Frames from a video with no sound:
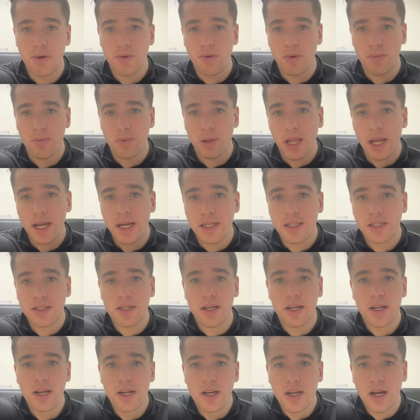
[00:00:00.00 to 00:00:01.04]
replaced,
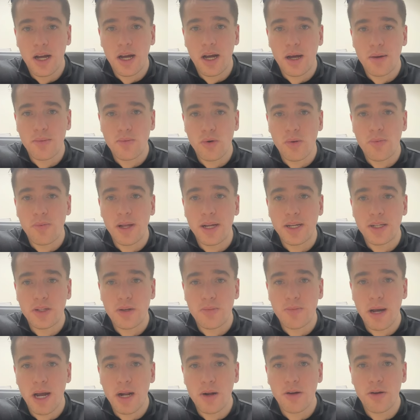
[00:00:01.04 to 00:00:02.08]
replace your
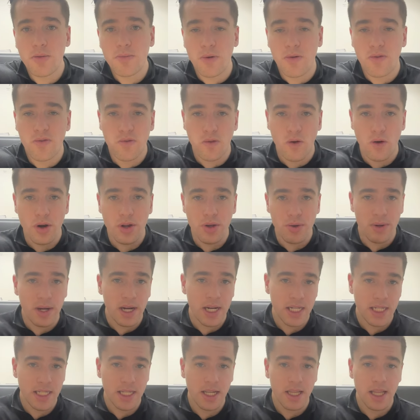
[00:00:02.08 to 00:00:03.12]
battery before you get
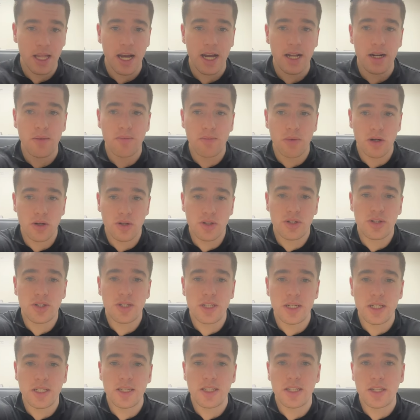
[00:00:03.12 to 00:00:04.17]
into that
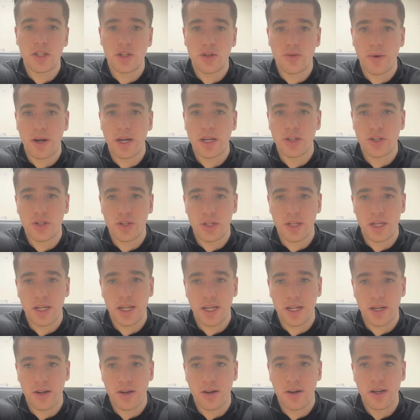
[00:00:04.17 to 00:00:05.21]
emergency situation
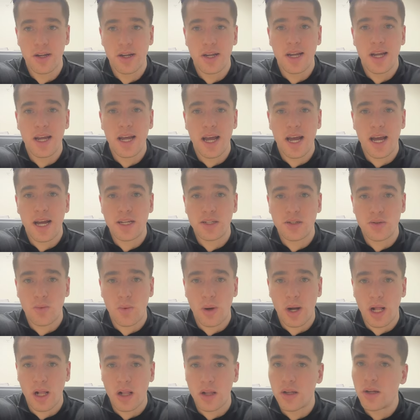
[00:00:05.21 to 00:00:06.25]
here as
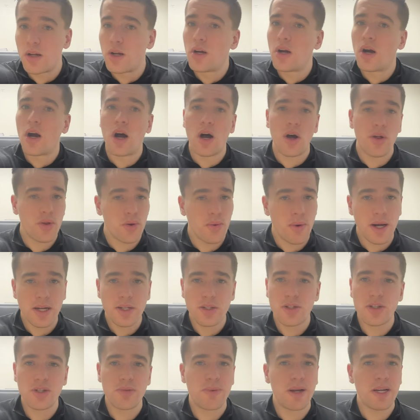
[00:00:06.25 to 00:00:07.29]
well. Otherwise,
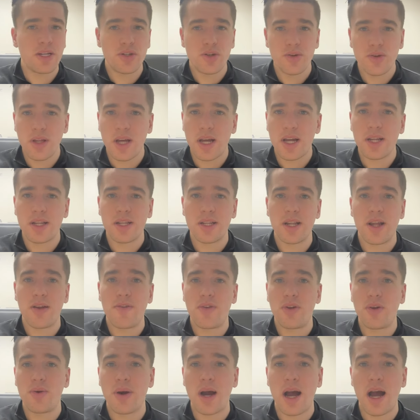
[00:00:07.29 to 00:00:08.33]
just make sure that
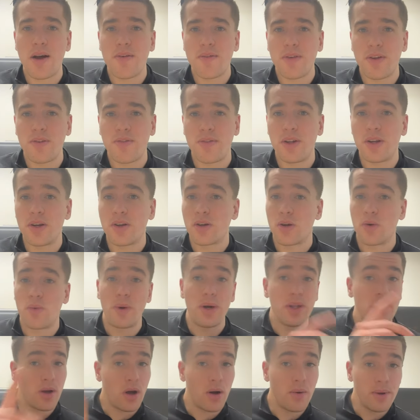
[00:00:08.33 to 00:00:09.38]
if you have a vehicle
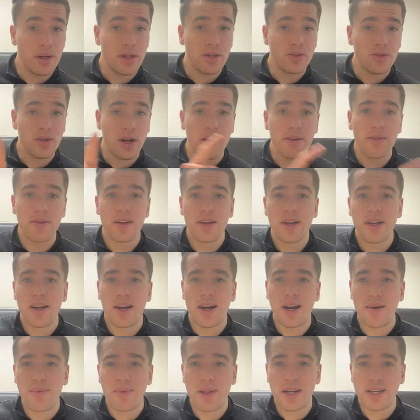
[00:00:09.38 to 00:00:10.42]
with all-wheel drive
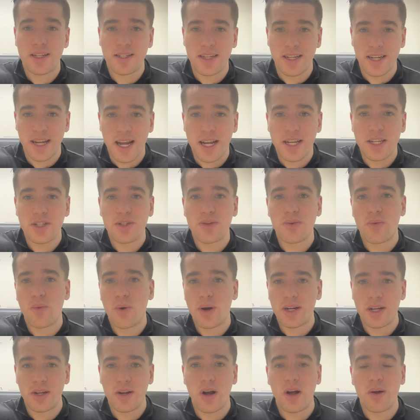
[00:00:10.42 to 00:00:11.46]
that is engaged,
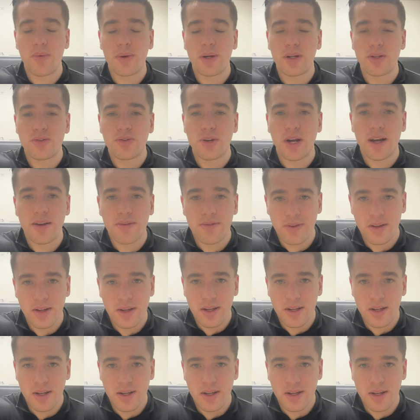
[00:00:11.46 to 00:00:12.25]
one in all-wheel drive,